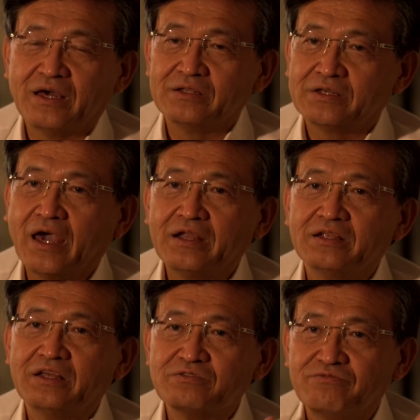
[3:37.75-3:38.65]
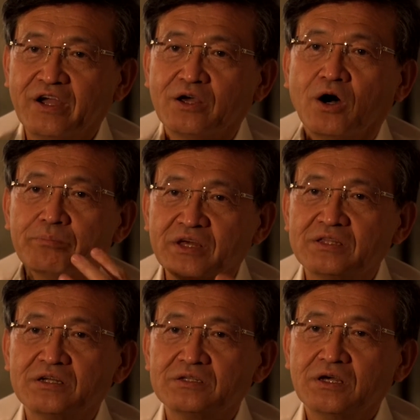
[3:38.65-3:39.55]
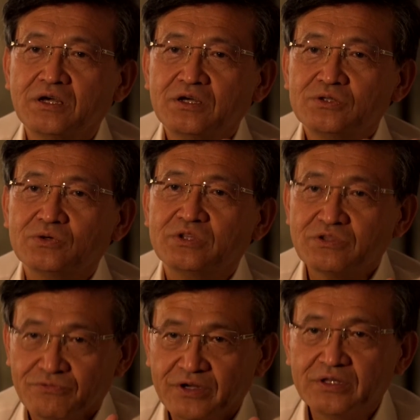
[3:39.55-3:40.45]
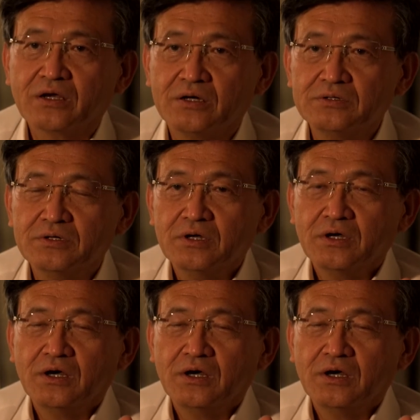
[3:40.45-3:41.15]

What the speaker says: And Cadence is very committed to this vertical.